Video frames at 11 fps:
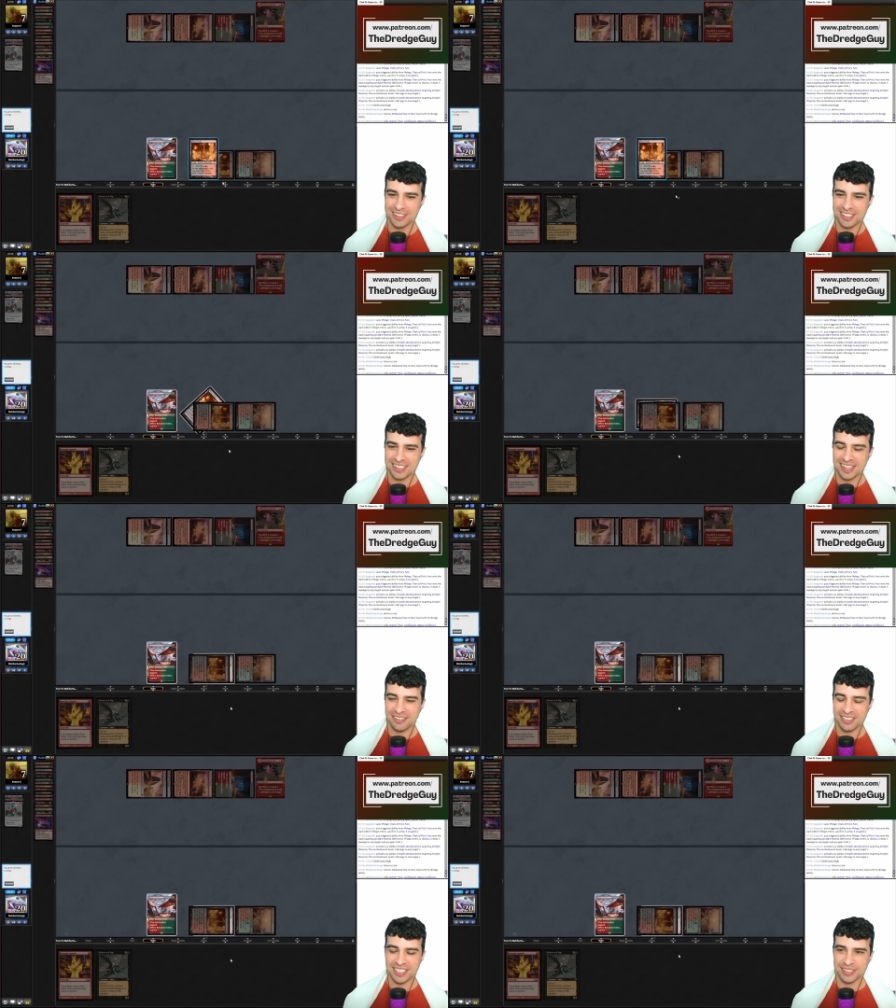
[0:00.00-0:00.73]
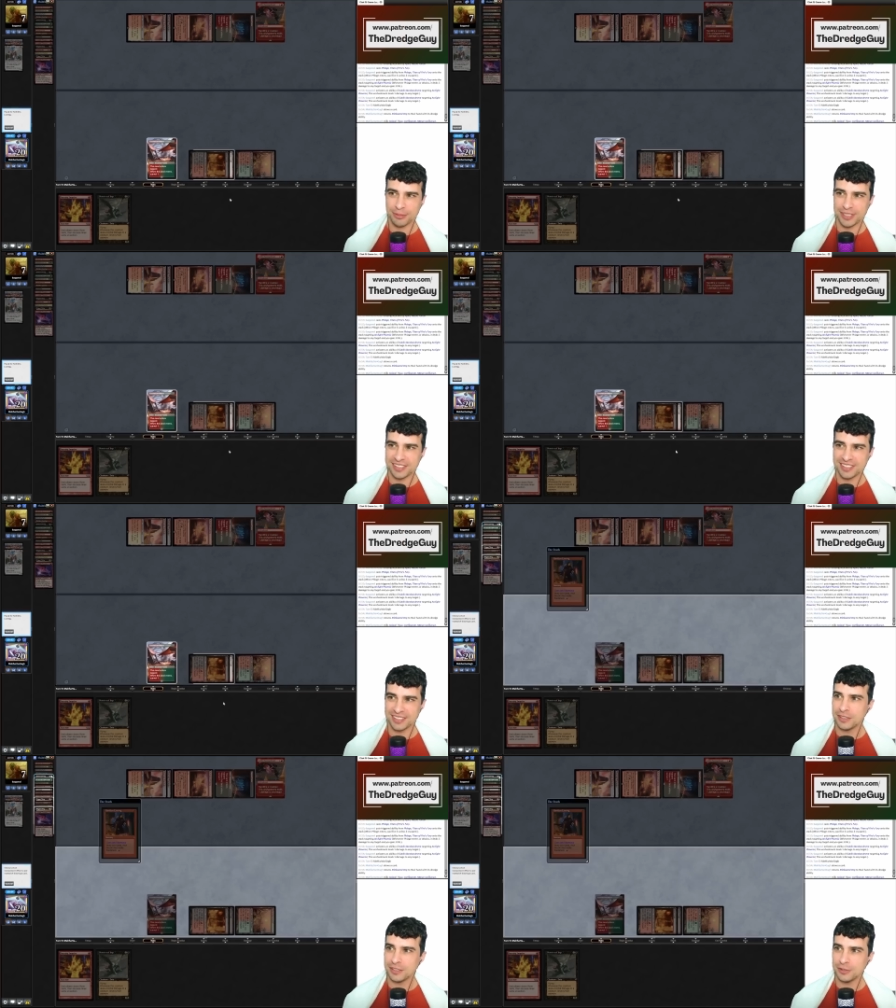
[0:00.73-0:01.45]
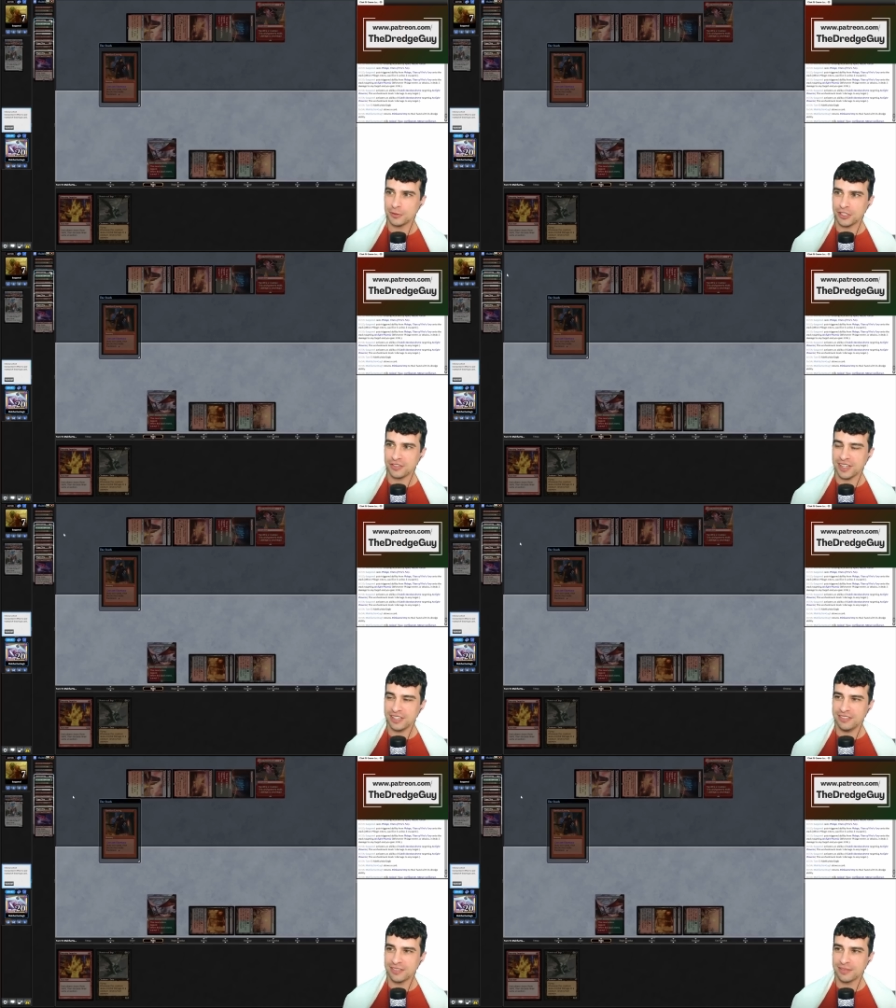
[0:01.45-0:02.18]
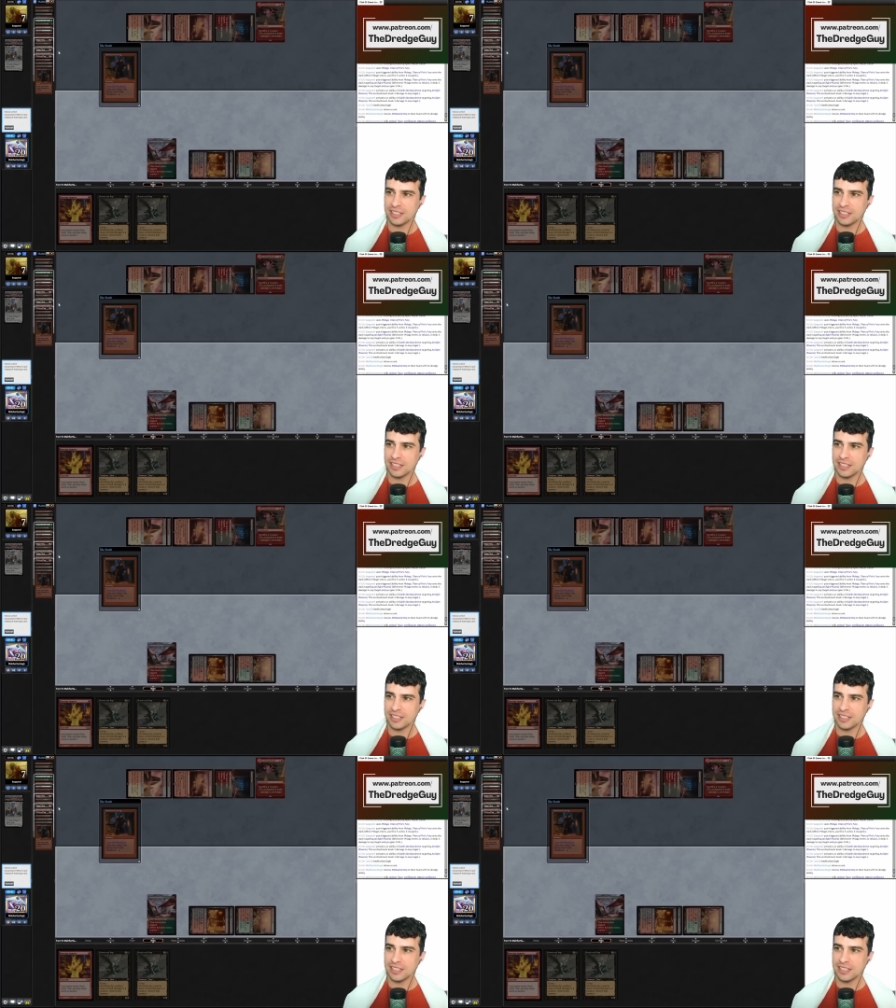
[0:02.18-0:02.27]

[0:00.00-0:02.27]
Just Lava Dart, please. Dredge 5.